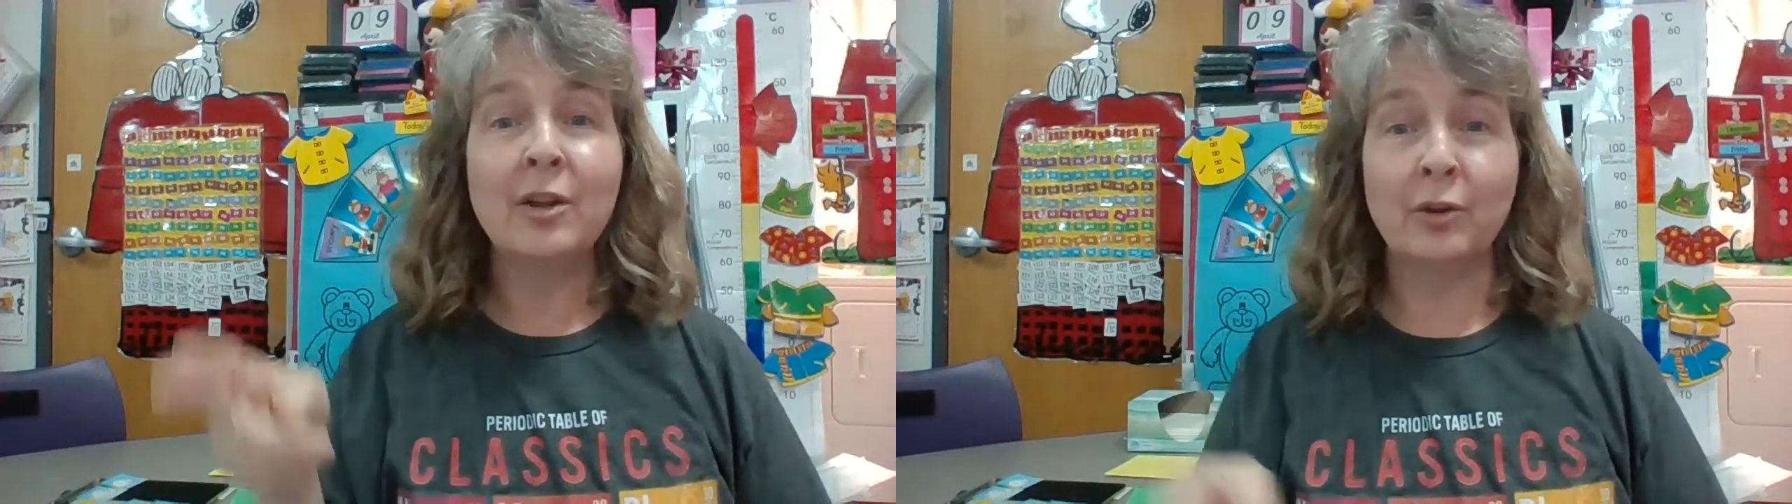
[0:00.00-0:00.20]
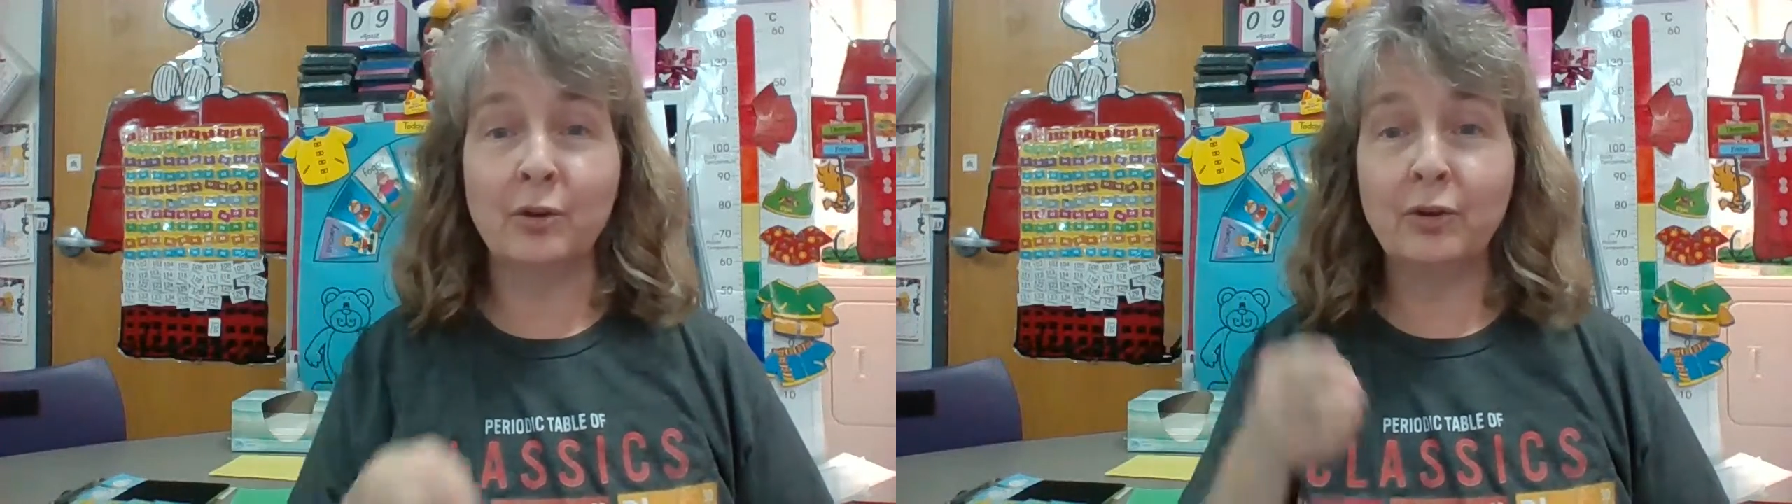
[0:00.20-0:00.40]

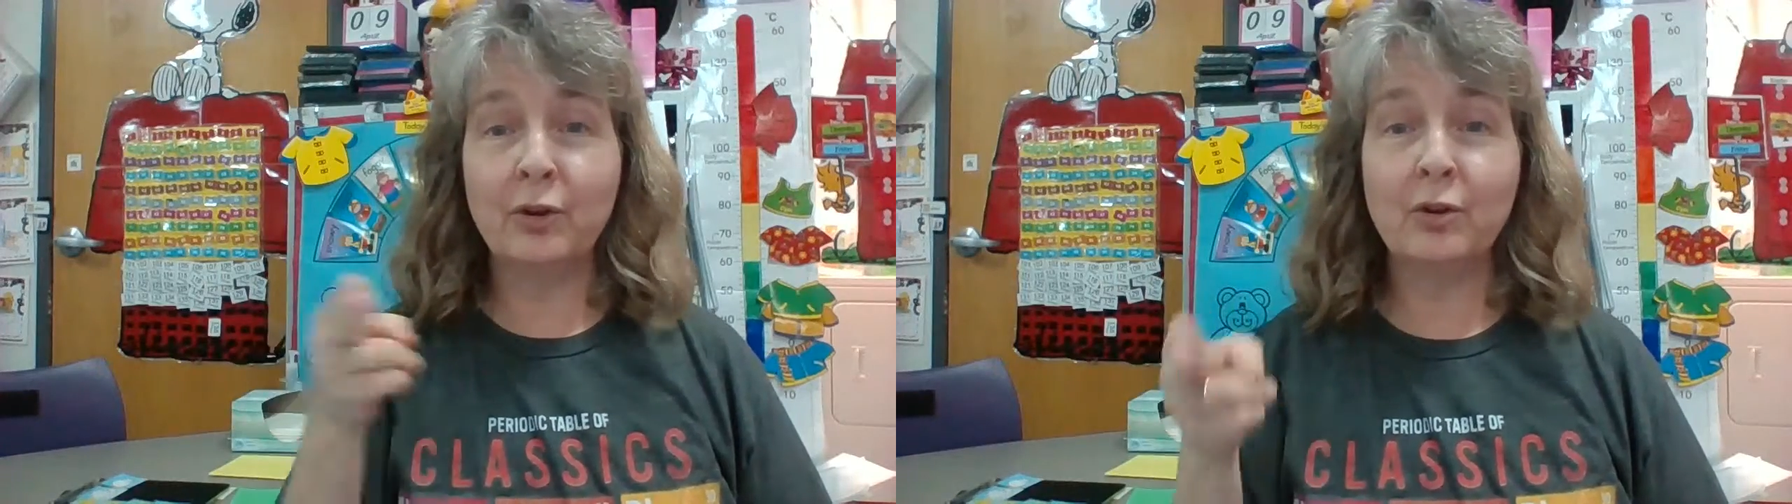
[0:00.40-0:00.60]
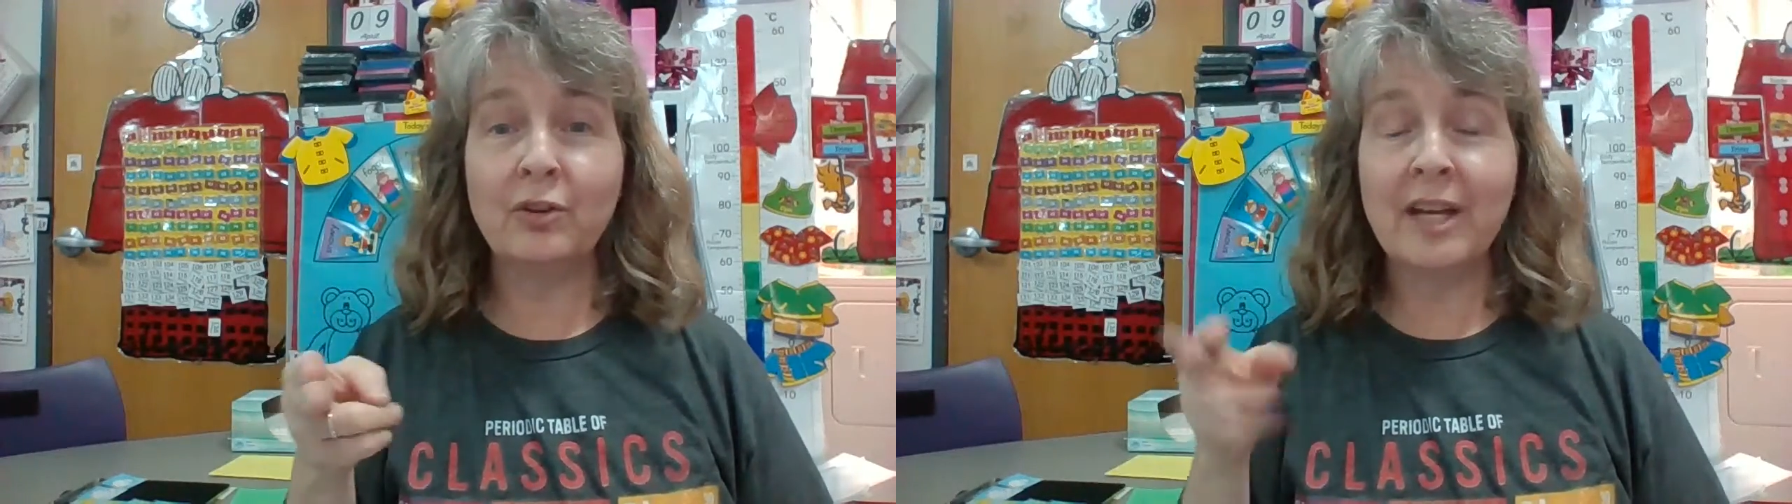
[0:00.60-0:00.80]
there's
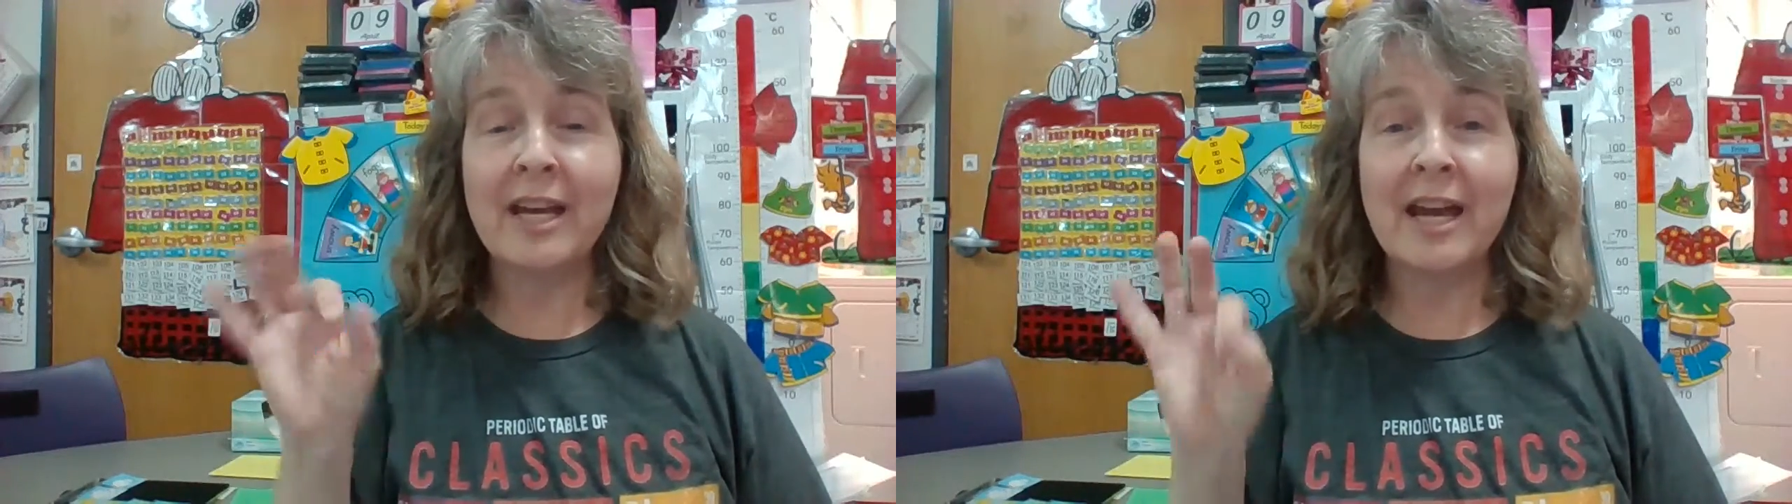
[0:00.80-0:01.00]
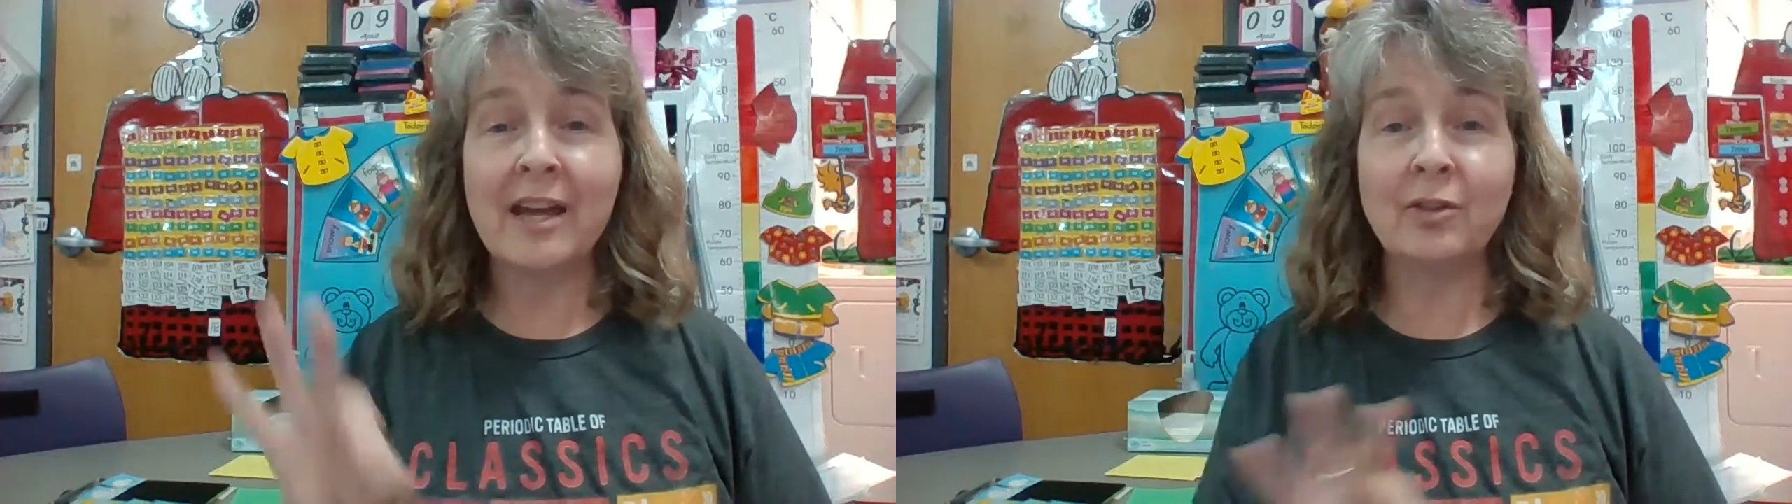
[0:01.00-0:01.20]

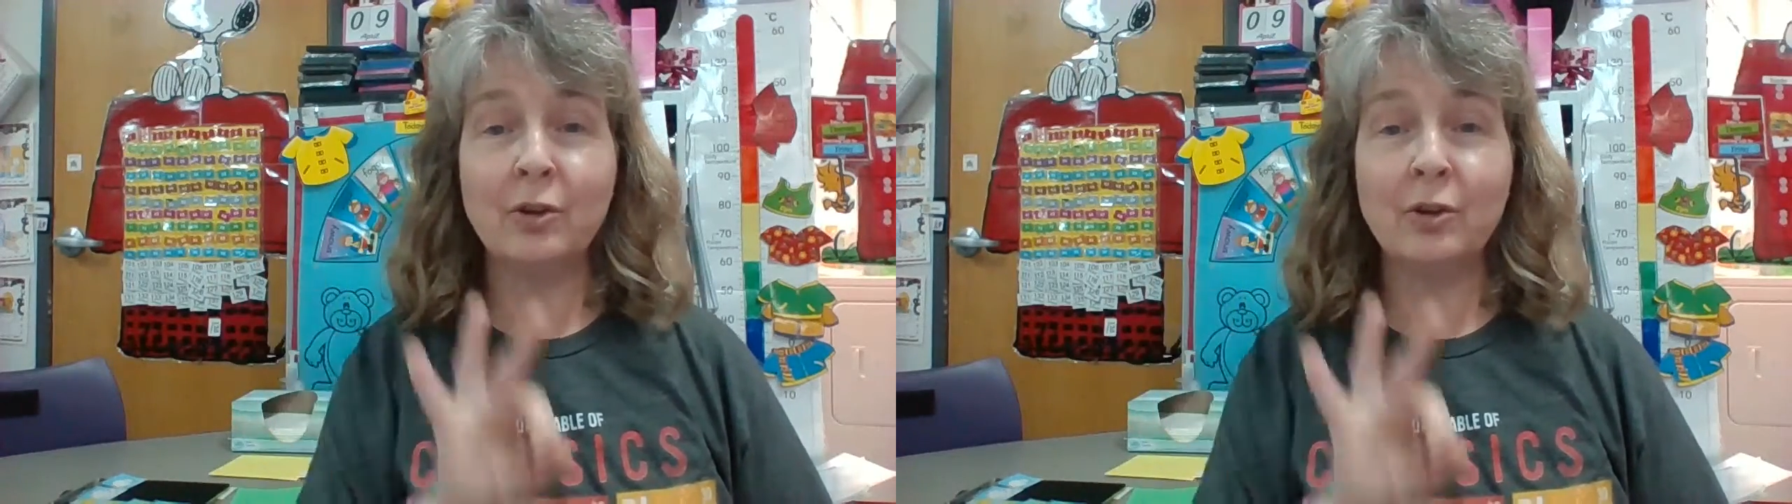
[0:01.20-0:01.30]
Thursday and